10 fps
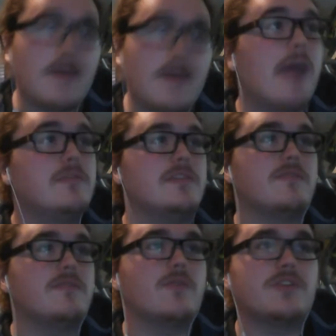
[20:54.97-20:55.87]
was
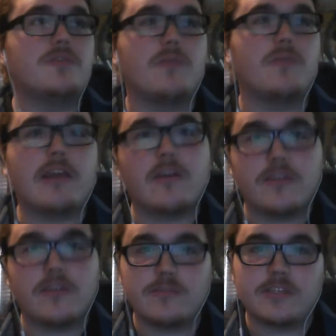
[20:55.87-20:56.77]
looking forward to it when I
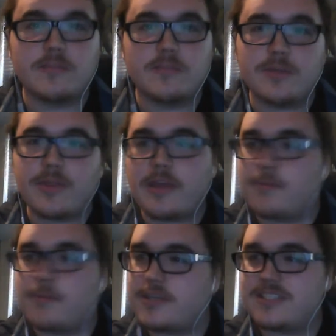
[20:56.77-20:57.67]
heard it was going to be a
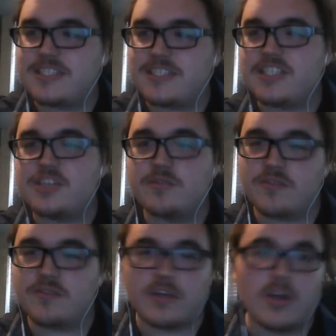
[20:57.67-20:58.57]
thing because season 2 is
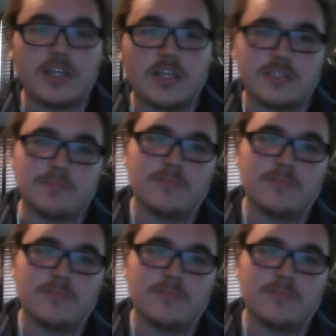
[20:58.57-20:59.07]
fucking awesome.